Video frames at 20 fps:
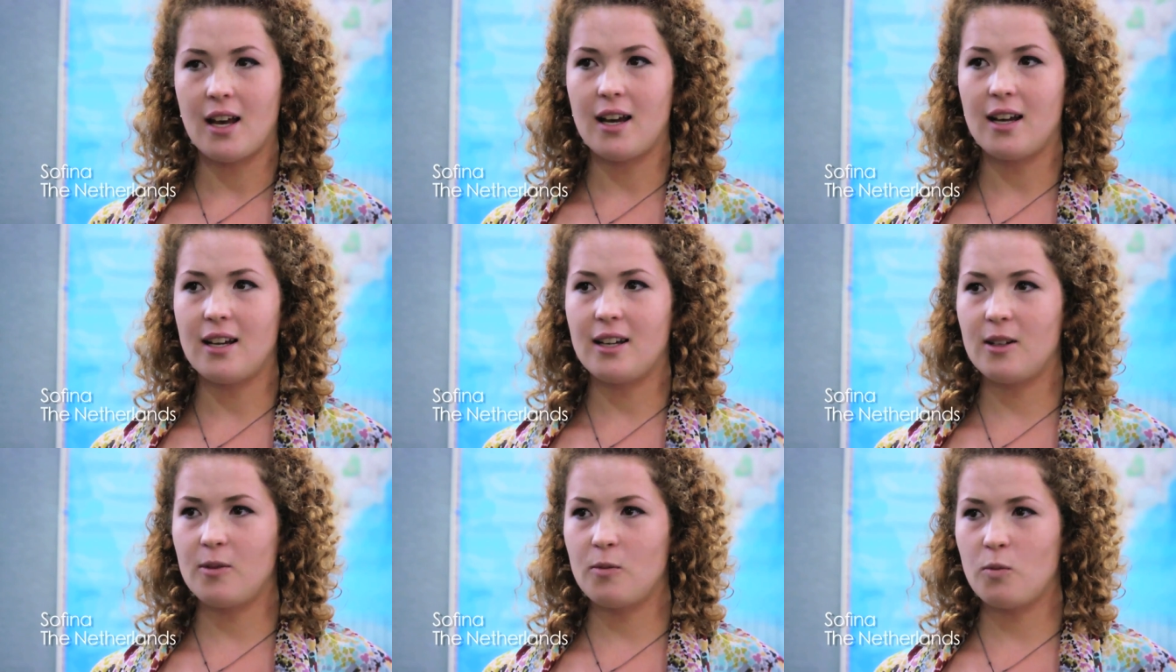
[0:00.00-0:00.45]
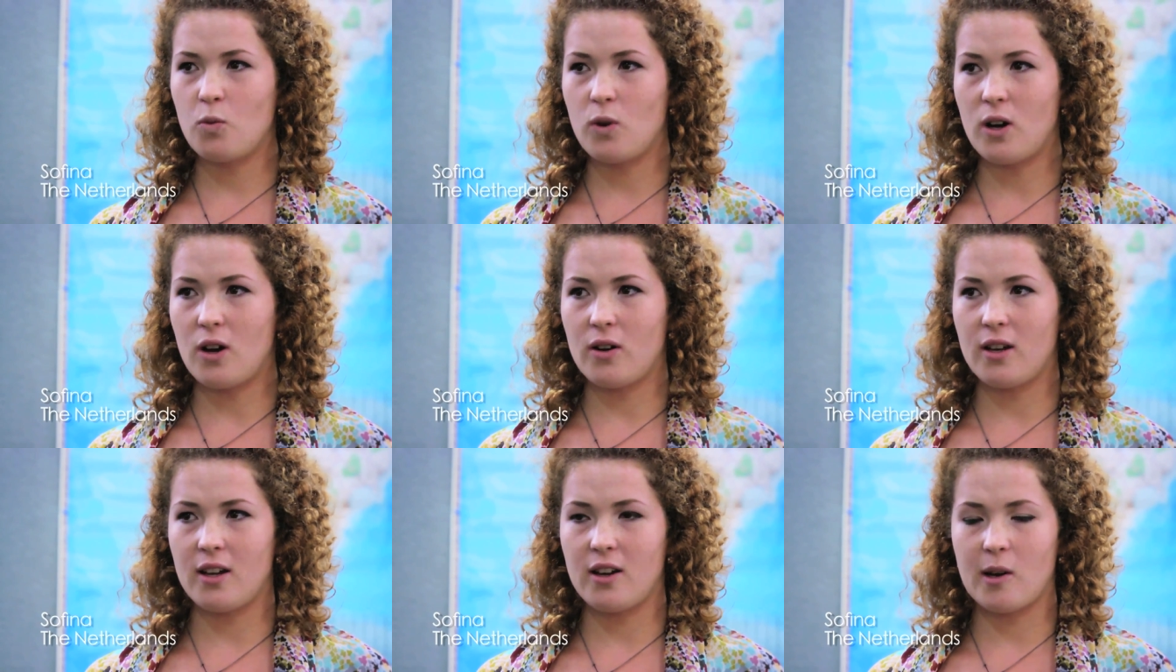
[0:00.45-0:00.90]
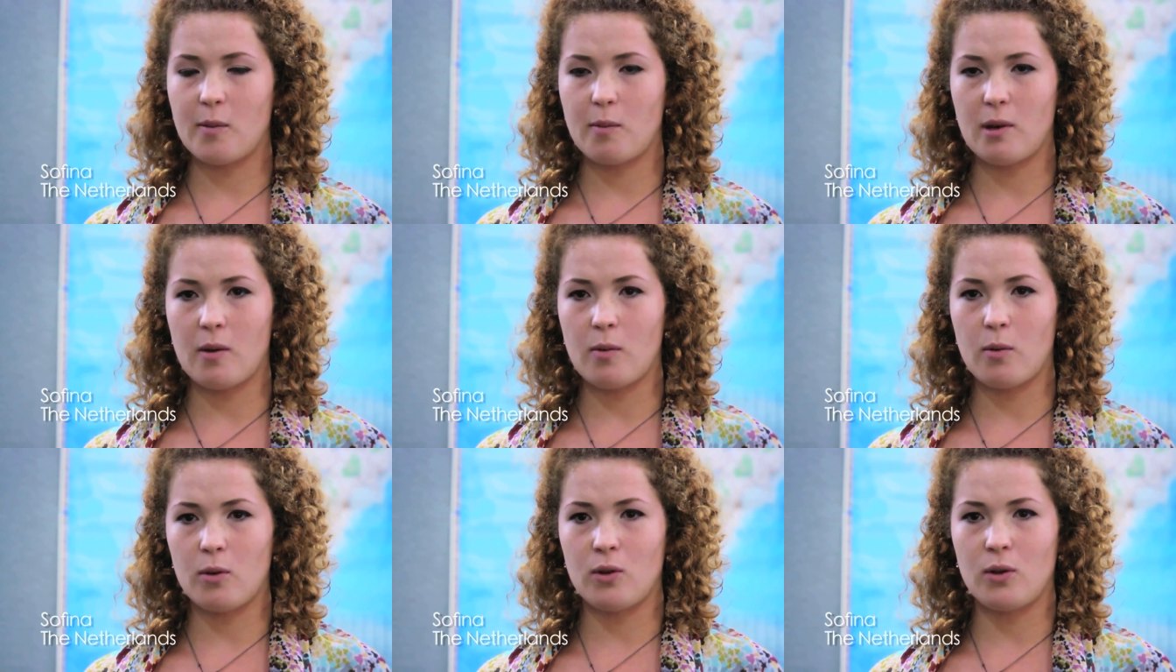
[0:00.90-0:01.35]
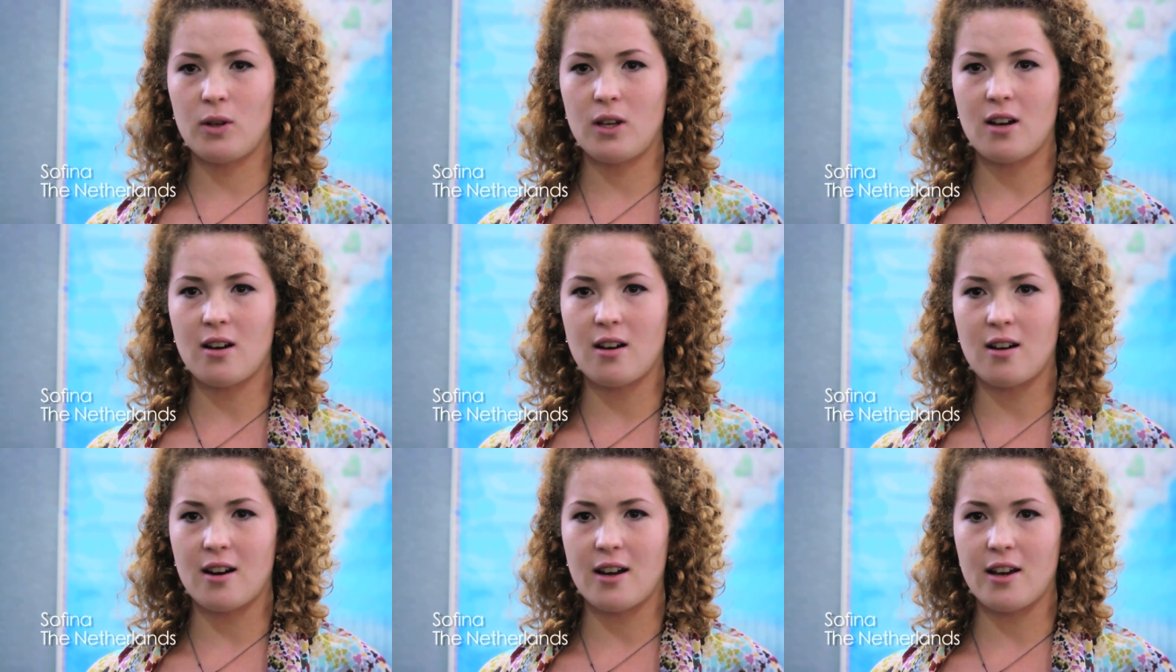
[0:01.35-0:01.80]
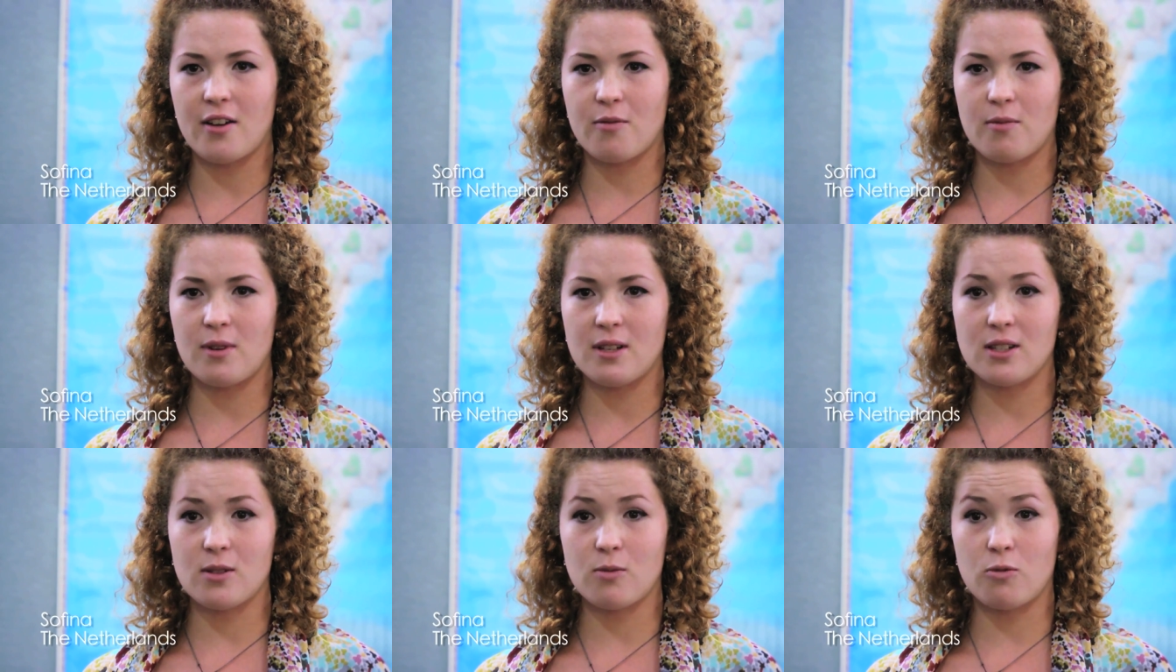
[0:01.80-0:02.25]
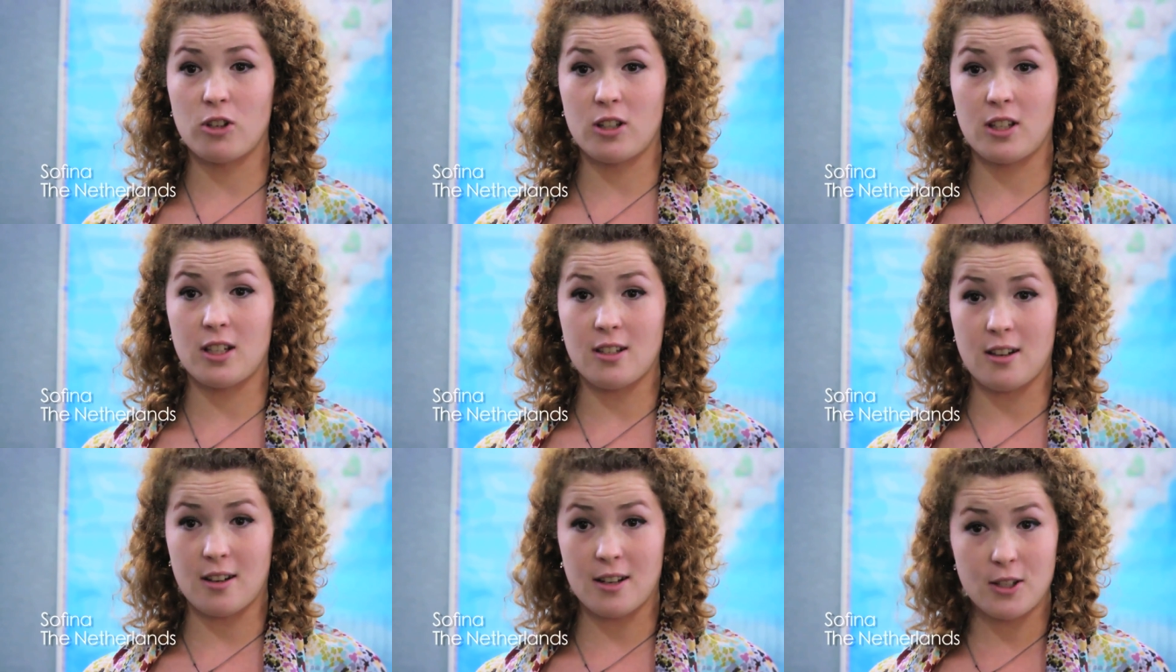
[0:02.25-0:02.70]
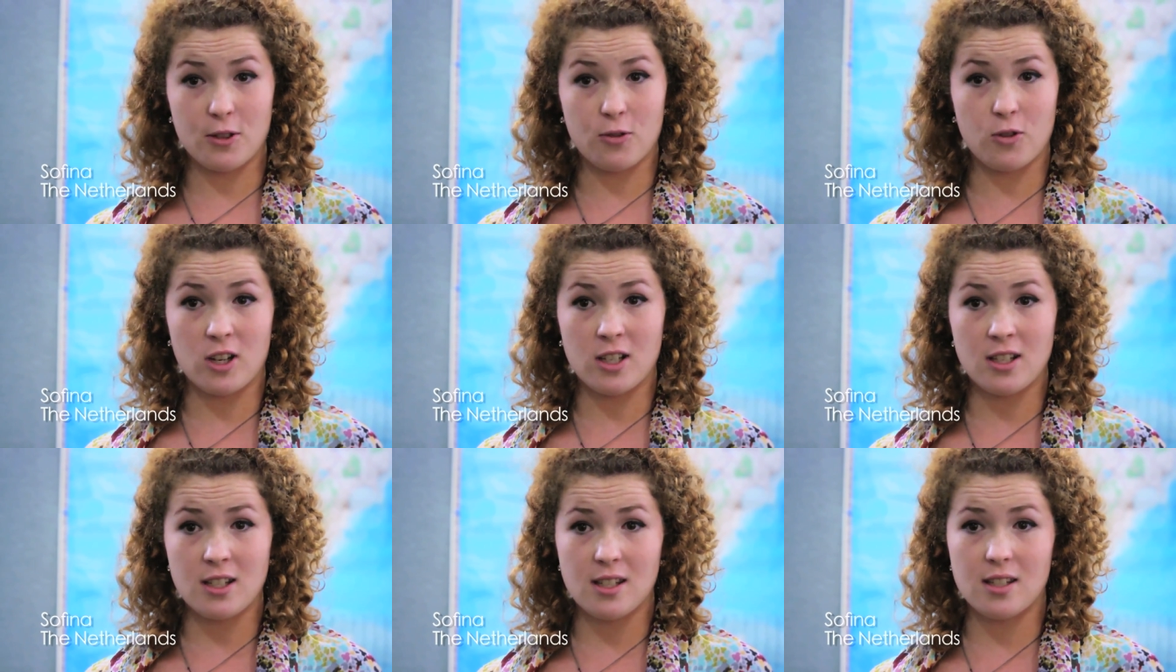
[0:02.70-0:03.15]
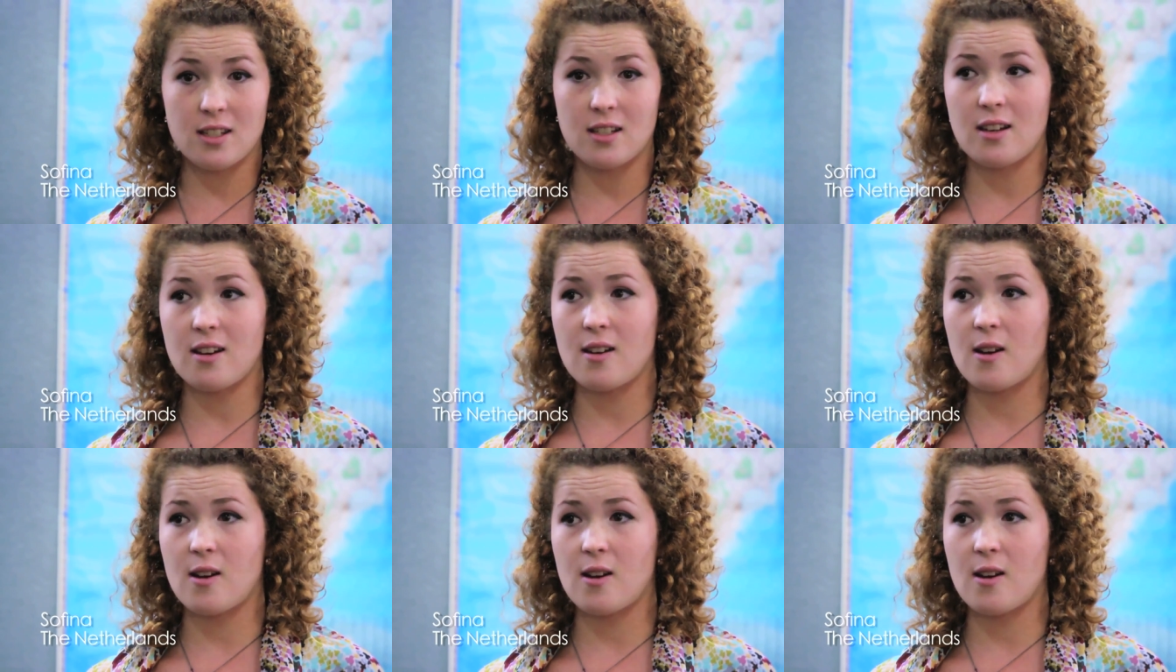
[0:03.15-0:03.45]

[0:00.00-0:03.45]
Um, well, here at Papanui High, I've met some really nice friends.